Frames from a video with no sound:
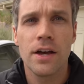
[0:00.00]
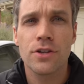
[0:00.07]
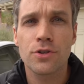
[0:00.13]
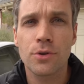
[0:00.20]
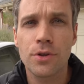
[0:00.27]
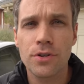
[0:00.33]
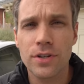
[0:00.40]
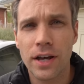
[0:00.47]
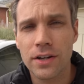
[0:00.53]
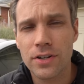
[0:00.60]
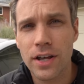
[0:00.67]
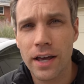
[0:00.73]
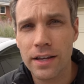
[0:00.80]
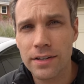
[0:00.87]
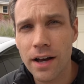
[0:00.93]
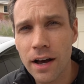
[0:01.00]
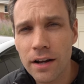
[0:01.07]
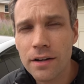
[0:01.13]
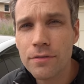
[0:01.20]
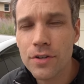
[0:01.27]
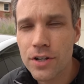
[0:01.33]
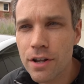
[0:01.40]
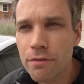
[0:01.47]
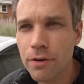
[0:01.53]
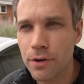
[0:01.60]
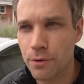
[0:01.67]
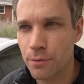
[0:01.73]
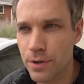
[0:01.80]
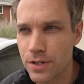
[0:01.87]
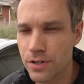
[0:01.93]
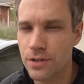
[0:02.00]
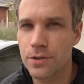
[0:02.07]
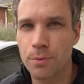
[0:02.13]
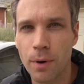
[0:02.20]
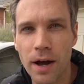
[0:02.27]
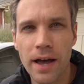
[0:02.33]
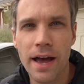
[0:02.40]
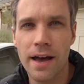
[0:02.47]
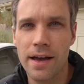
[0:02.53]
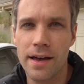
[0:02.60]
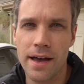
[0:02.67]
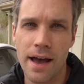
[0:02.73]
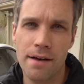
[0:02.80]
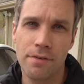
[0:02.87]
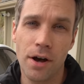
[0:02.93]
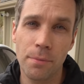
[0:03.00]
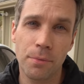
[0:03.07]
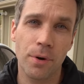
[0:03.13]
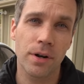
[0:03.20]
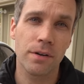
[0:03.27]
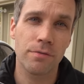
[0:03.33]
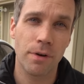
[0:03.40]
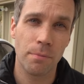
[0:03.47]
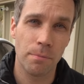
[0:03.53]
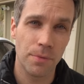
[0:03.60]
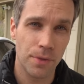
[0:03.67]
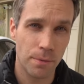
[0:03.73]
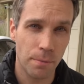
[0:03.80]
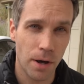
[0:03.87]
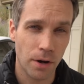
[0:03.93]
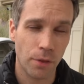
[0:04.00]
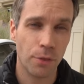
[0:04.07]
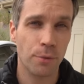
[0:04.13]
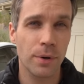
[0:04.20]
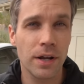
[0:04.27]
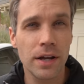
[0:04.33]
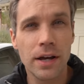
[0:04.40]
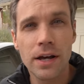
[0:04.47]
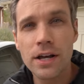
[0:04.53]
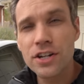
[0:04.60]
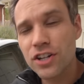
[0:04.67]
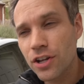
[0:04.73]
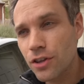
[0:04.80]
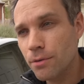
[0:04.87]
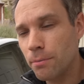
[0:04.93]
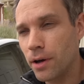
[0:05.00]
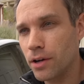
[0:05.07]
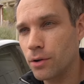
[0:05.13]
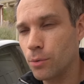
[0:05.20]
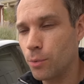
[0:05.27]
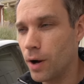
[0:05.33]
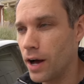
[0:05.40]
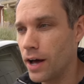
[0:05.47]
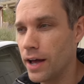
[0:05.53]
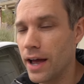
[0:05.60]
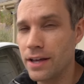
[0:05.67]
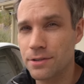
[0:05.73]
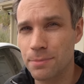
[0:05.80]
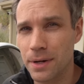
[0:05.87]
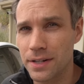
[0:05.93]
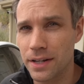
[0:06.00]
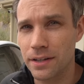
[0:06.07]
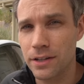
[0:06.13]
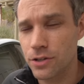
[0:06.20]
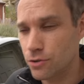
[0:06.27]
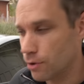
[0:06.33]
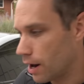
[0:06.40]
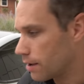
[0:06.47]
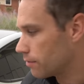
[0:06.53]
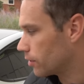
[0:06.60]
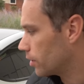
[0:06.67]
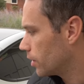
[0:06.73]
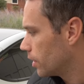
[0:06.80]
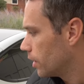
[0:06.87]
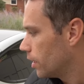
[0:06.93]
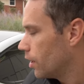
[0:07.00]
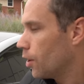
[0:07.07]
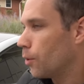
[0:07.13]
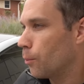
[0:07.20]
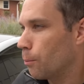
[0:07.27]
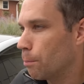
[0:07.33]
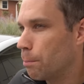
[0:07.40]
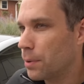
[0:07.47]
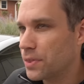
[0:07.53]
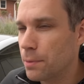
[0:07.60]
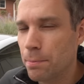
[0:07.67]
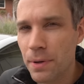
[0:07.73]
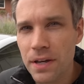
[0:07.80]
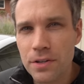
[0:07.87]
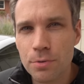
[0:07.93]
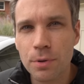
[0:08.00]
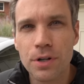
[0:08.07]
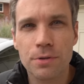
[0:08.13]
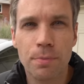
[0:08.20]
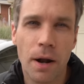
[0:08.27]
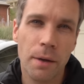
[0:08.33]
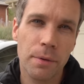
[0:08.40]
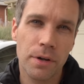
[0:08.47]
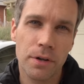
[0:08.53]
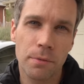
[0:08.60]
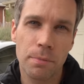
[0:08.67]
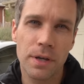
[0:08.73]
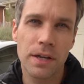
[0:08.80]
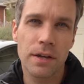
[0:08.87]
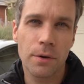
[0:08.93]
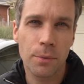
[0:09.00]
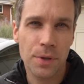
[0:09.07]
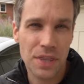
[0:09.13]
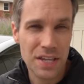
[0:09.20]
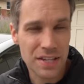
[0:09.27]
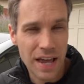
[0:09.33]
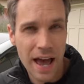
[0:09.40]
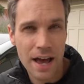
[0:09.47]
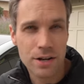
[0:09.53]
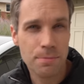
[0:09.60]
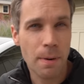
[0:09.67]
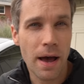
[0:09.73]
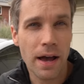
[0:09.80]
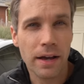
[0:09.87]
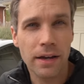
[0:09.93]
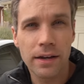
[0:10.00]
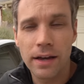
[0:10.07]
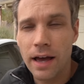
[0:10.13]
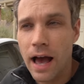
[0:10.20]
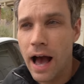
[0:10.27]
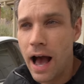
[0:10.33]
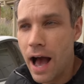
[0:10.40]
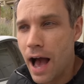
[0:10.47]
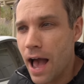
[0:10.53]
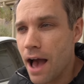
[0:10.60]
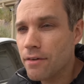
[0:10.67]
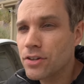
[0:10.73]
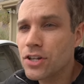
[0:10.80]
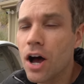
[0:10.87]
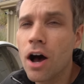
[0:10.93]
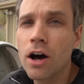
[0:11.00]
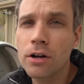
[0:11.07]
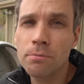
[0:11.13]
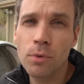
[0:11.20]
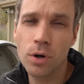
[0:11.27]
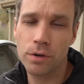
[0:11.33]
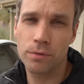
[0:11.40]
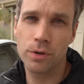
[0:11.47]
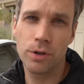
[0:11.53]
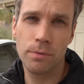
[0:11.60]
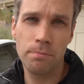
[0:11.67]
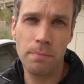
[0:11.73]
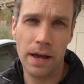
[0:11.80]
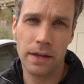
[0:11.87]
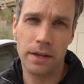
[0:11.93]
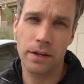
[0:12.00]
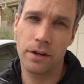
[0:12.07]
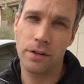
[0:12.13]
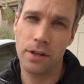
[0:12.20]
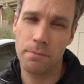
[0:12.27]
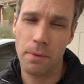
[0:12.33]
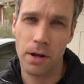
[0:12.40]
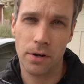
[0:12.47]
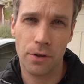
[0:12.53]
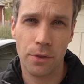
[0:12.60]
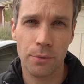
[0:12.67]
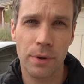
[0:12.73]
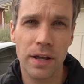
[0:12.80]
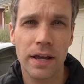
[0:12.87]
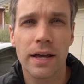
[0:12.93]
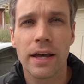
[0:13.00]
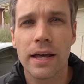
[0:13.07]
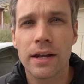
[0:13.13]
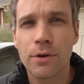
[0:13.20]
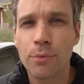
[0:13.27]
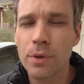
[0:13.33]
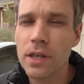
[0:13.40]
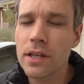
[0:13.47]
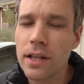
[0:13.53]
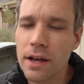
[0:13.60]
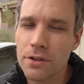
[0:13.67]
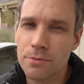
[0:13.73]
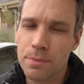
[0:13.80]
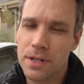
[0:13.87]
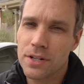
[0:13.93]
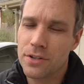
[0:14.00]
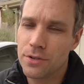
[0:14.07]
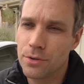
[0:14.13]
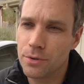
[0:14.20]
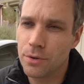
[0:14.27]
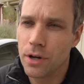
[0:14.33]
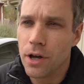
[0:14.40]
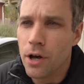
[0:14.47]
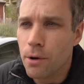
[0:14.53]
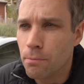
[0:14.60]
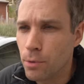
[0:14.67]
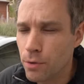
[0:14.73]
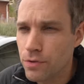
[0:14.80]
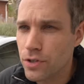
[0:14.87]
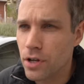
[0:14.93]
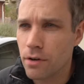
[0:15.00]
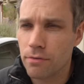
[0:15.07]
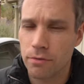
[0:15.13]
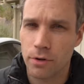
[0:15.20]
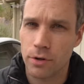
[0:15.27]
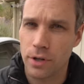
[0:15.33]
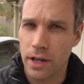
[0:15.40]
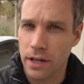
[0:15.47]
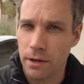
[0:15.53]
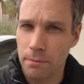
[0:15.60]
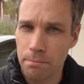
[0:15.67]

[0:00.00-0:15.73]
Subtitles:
So there's actually a ton of different reasons why I have upgraded from the Model 3 to the Model Y as my daily driver. But the biggest one is probably gonna be with this hatchback. I have a ton more room back here than Model 3, and it really allows me to move stuff for like